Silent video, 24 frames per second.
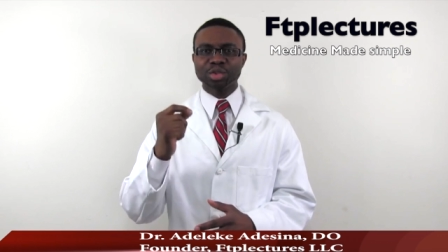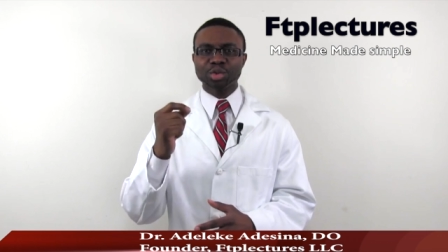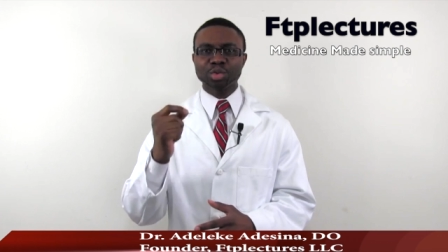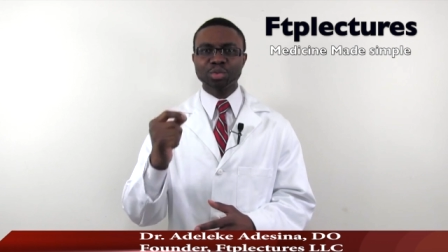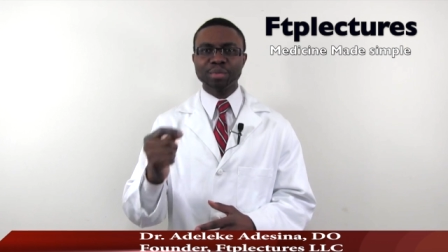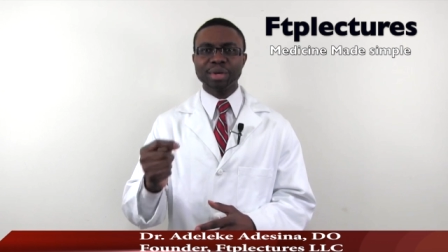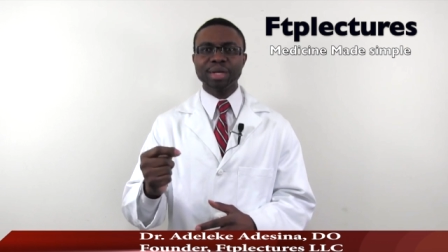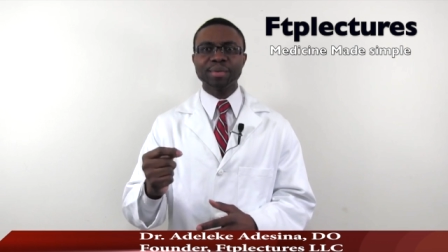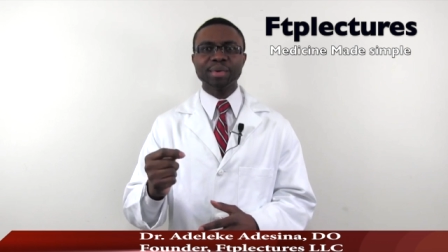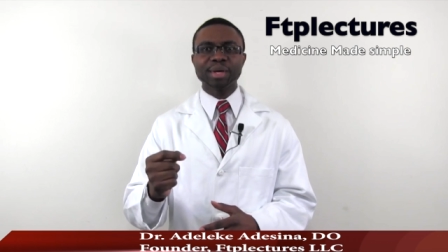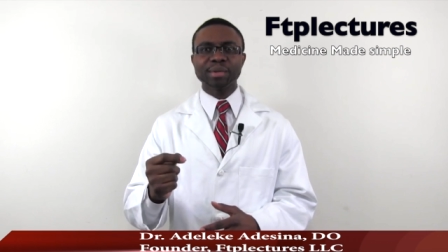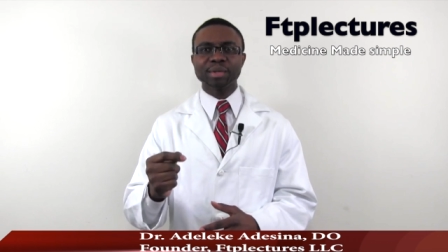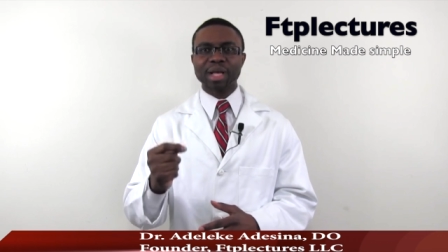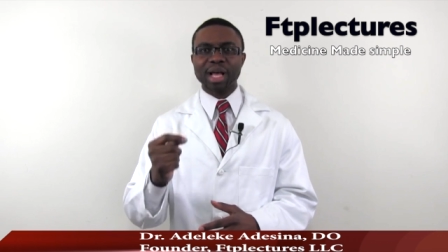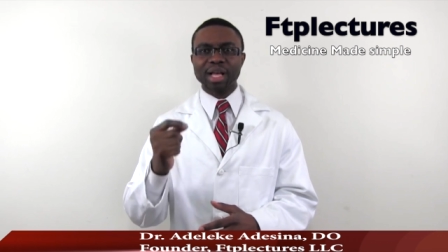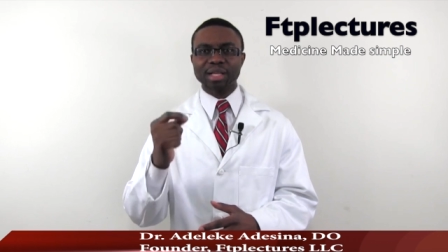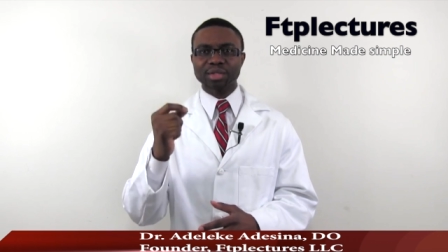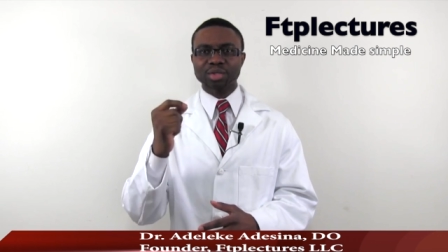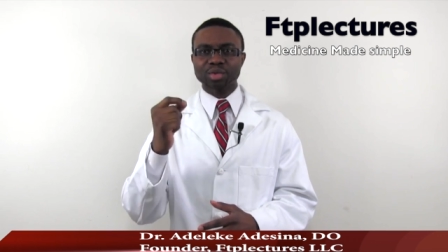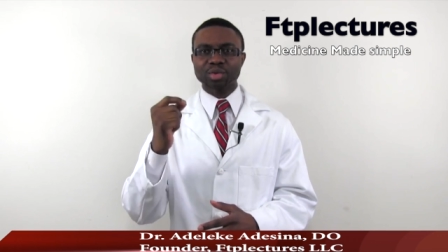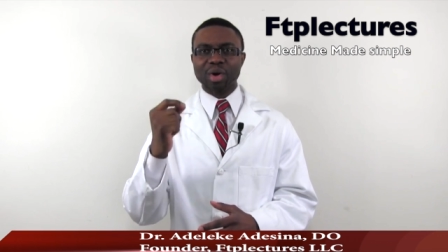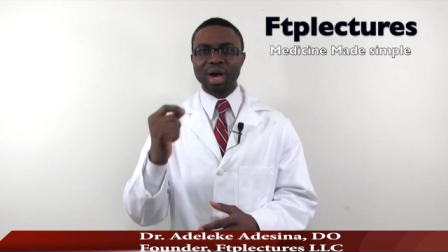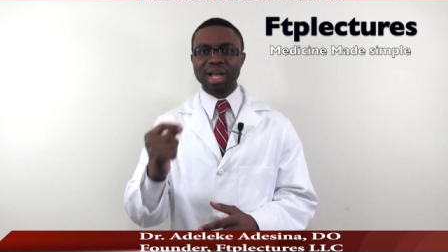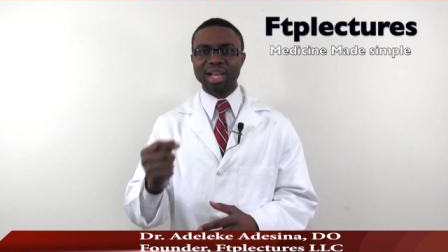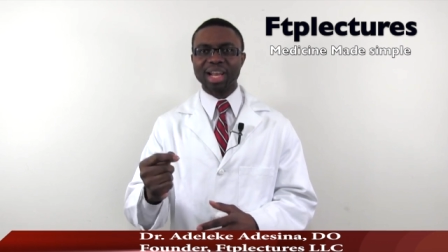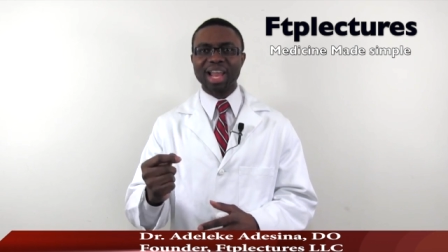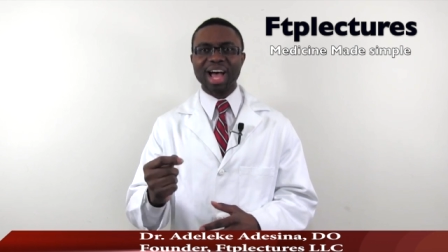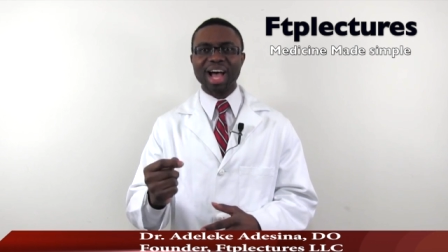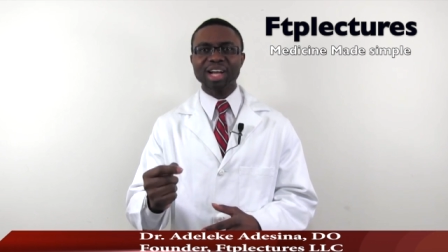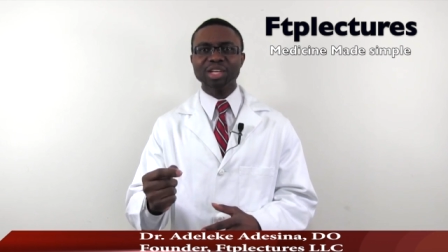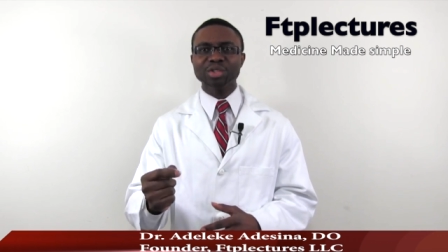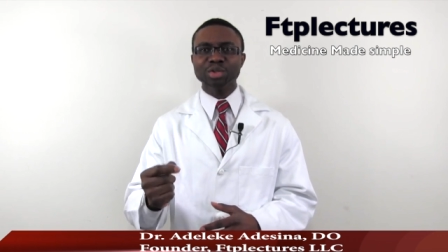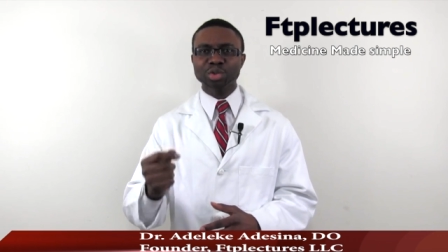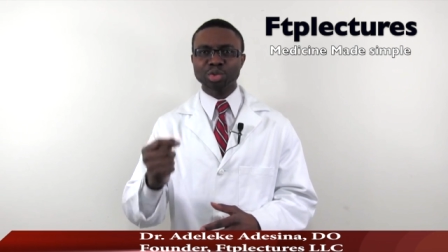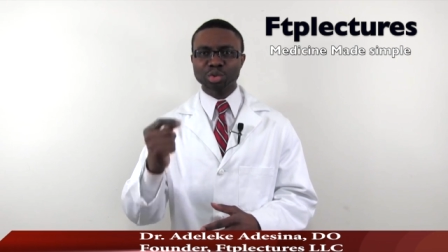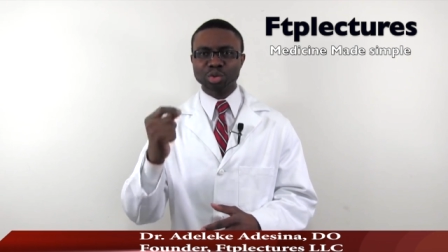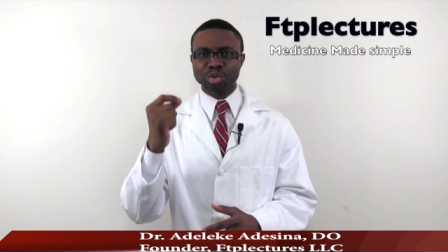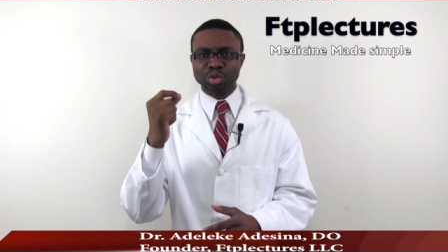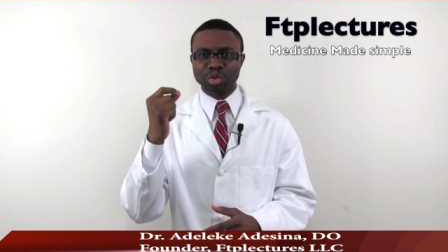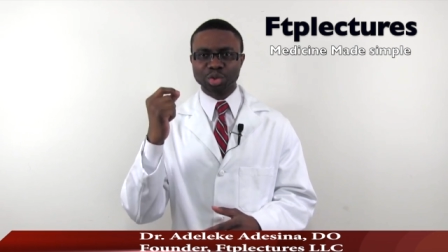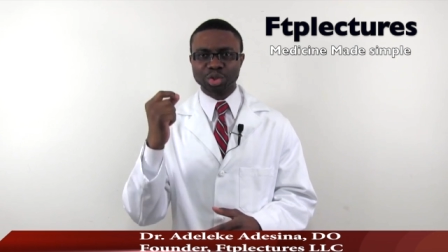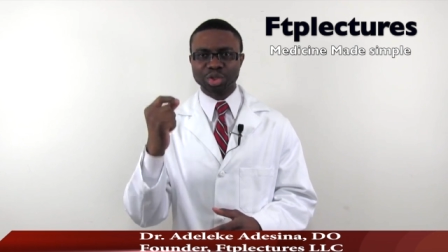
to be able to allow you to